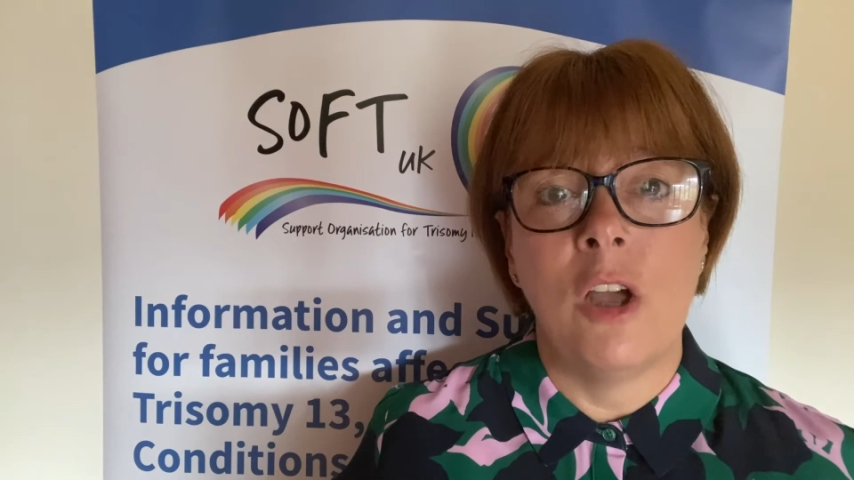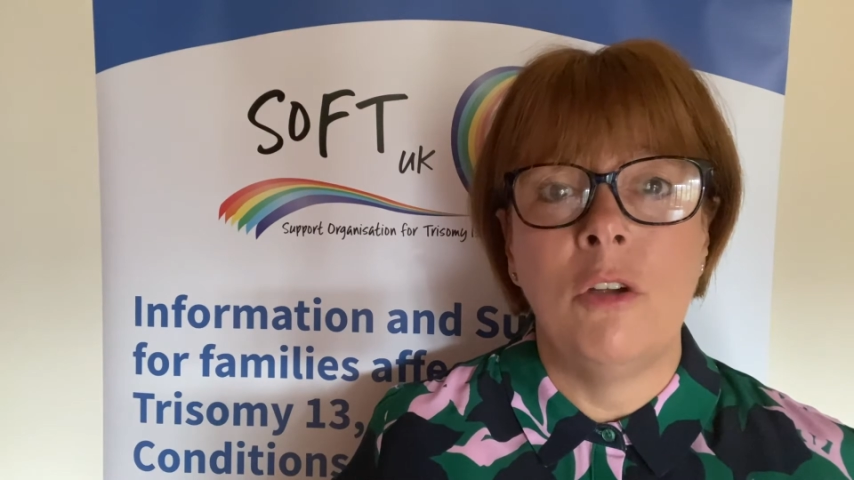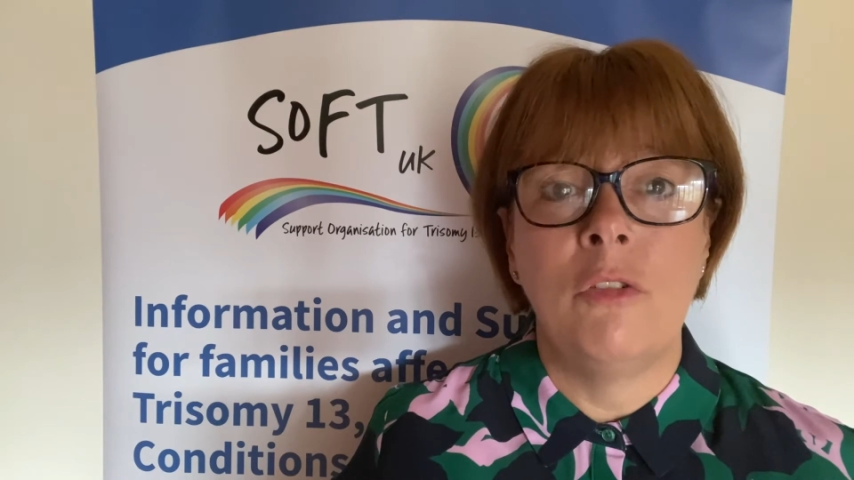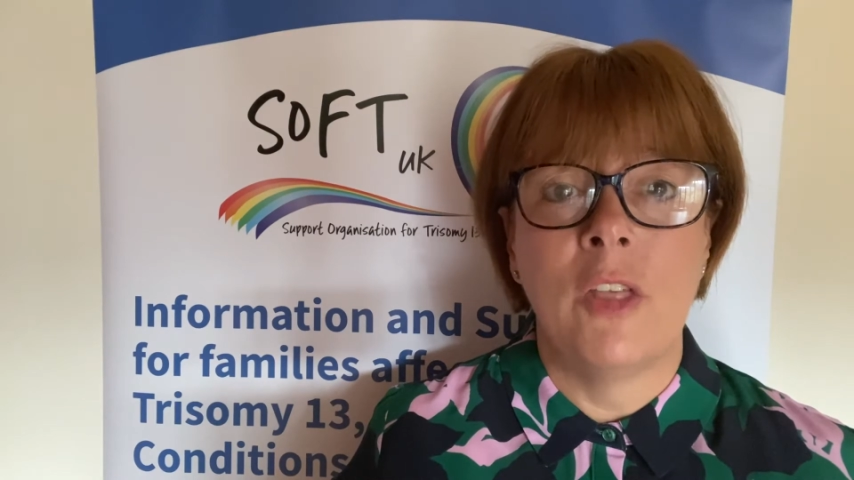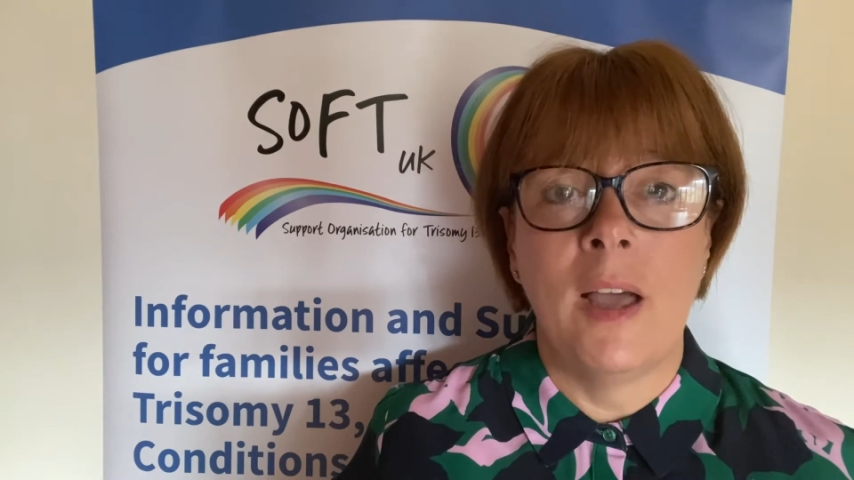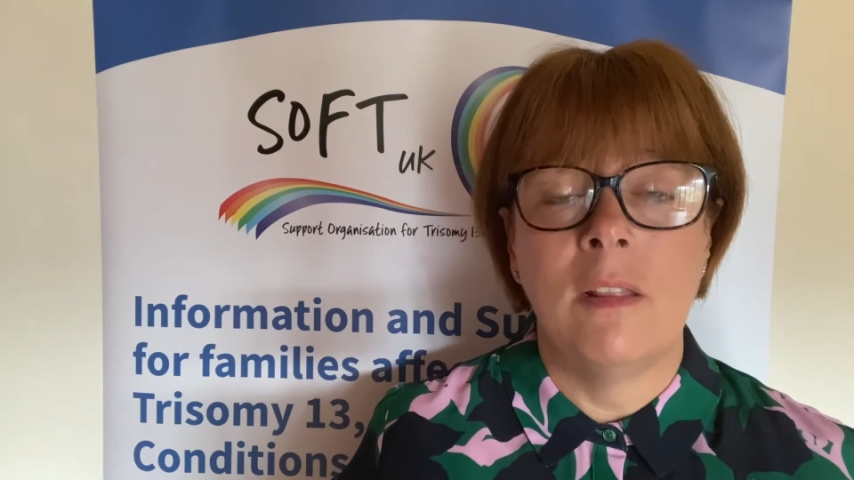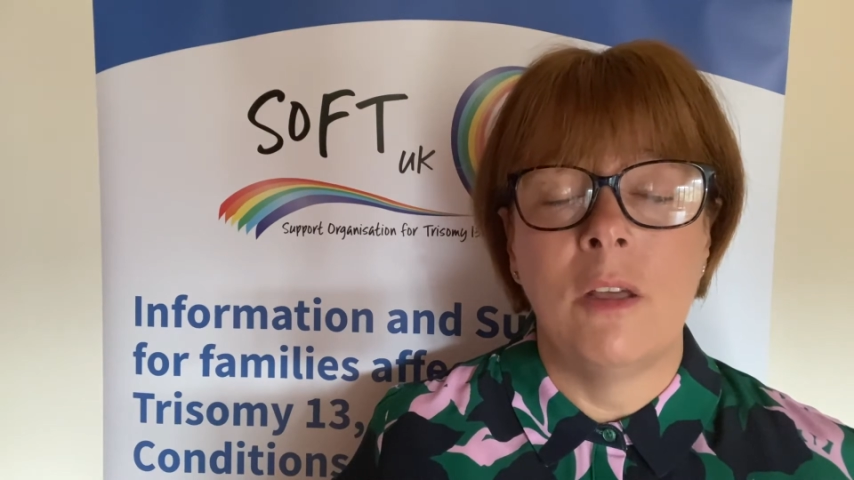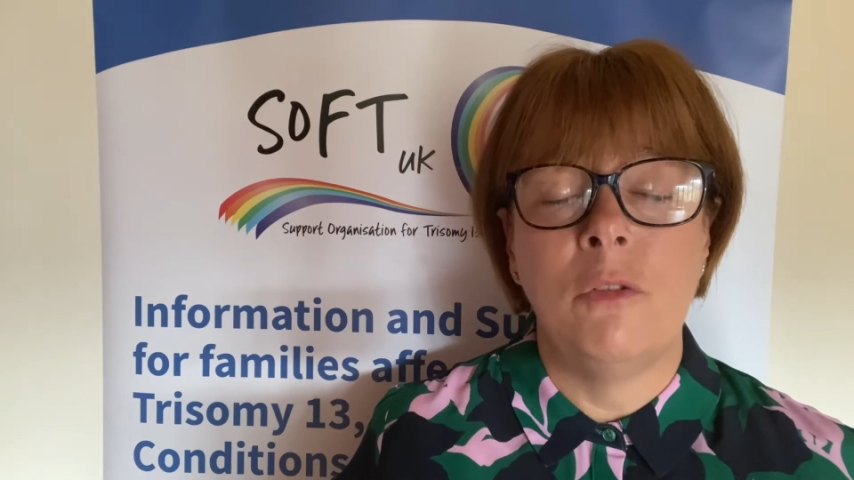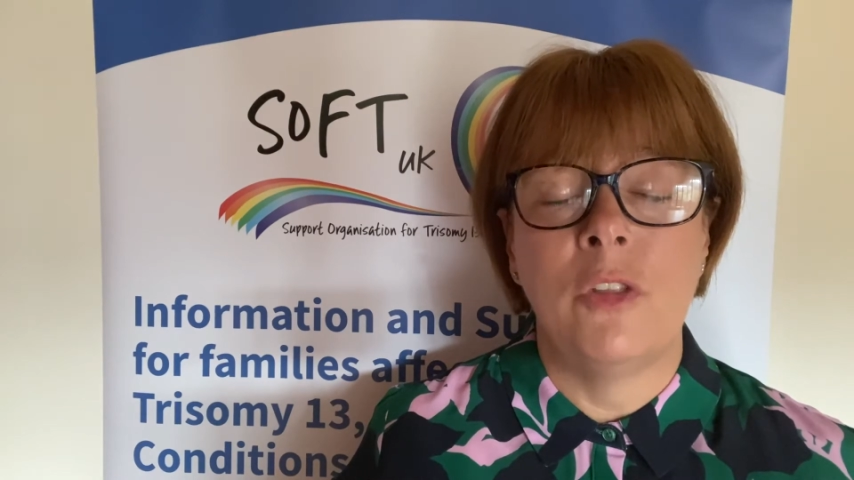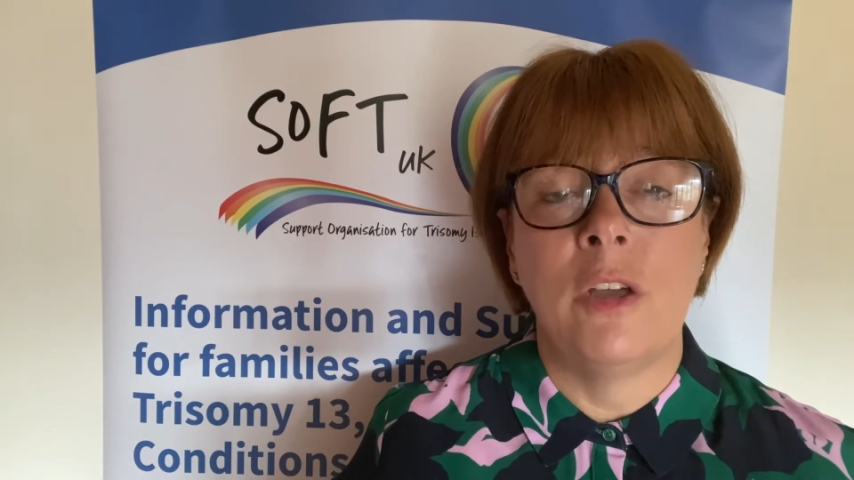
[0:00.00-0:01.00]

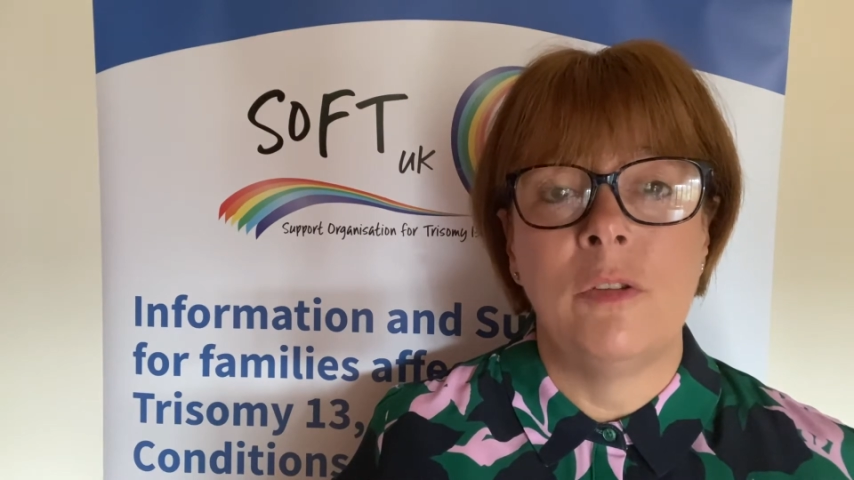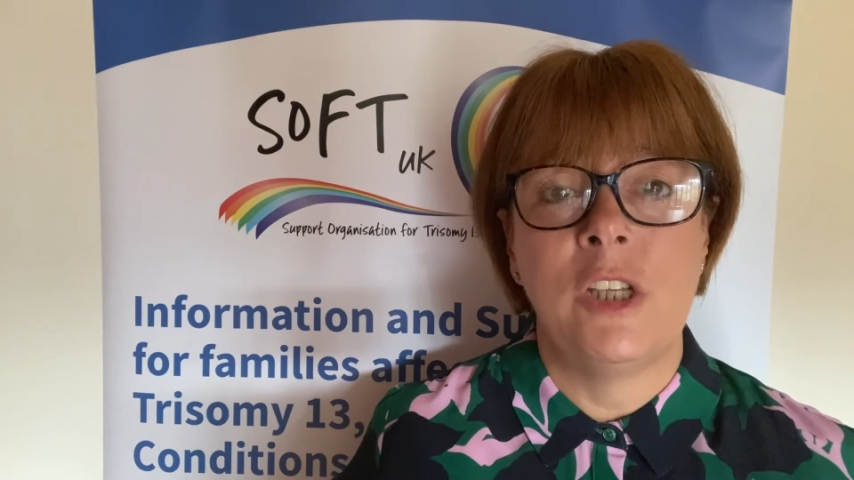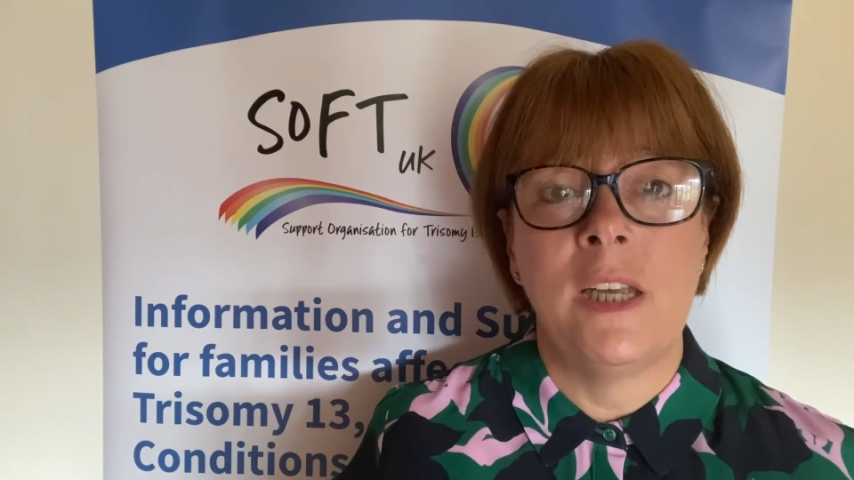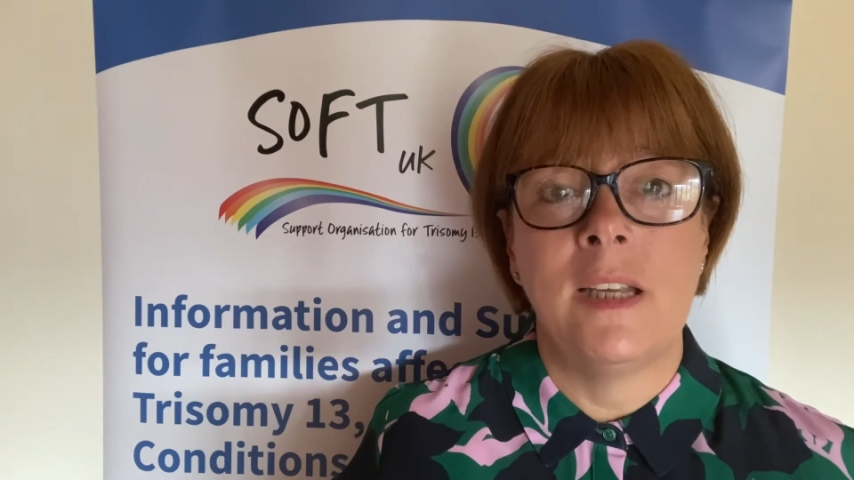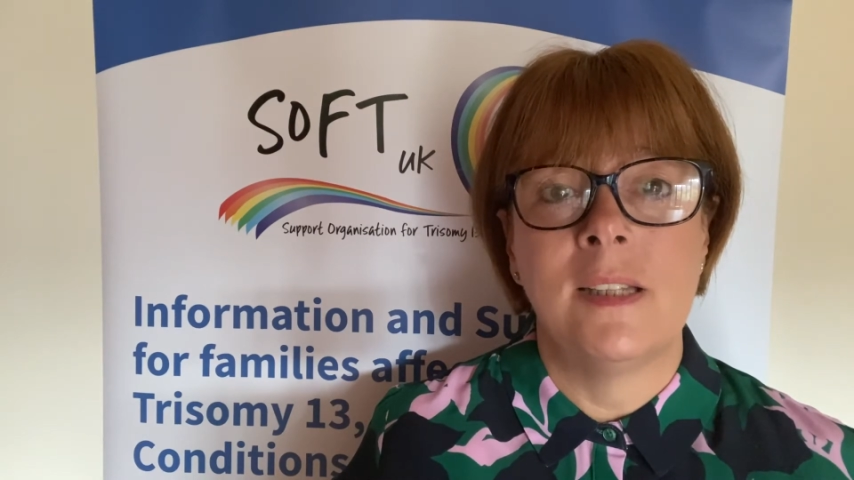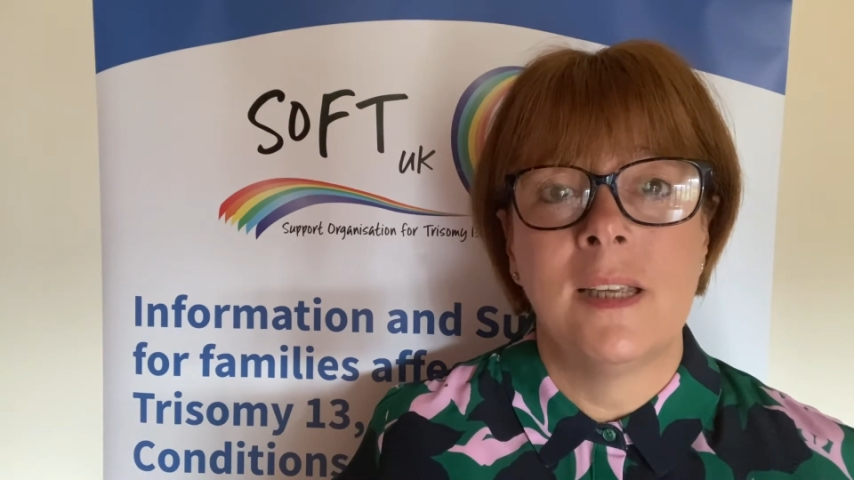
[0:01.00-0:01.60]
over those years